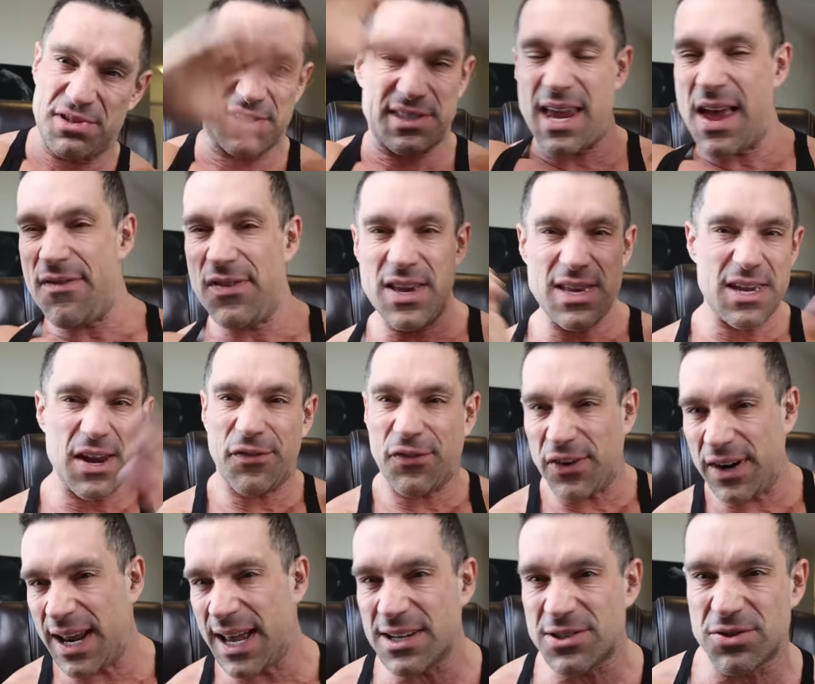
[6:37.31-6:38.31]
seven
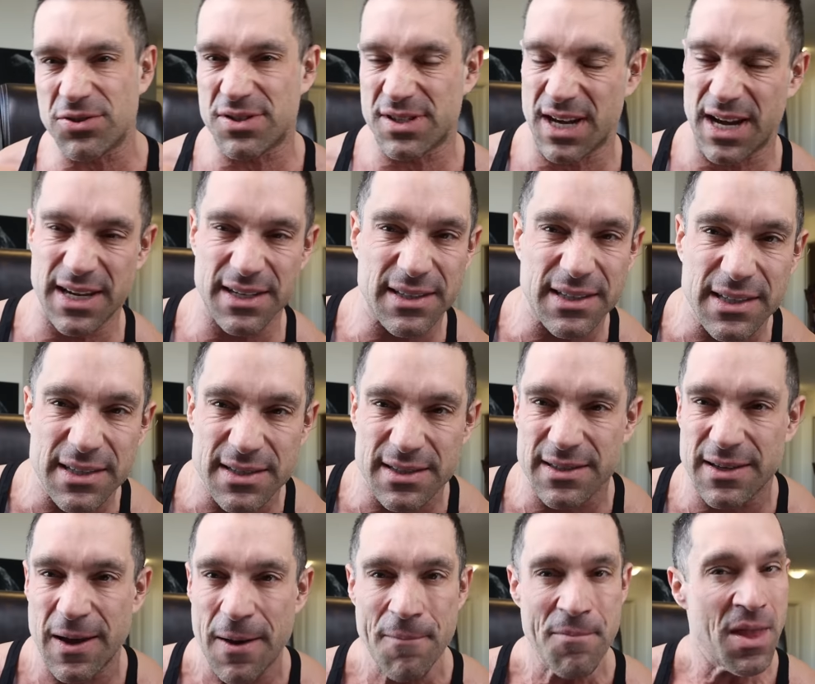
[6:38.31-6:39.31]
different
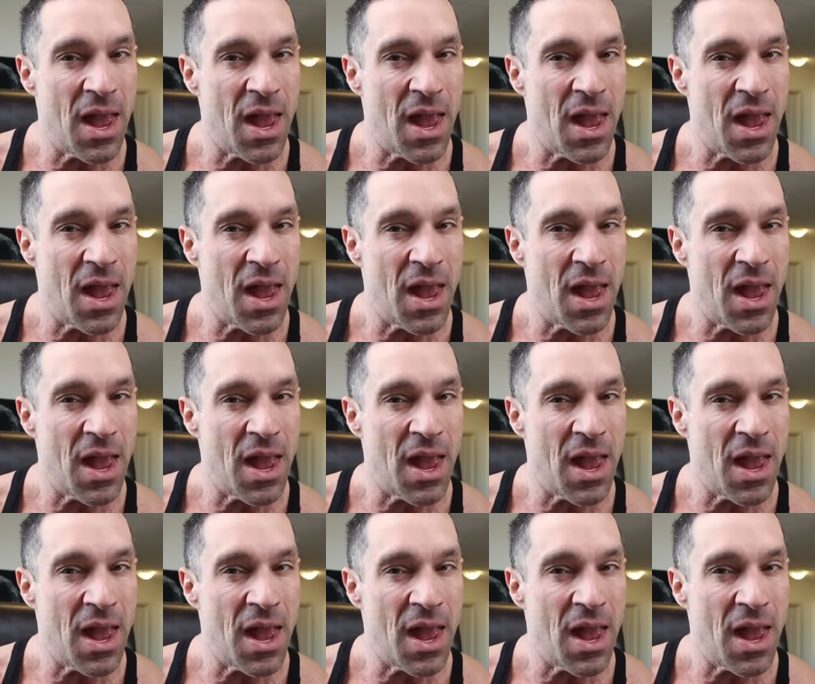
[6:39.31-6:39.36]
exercises.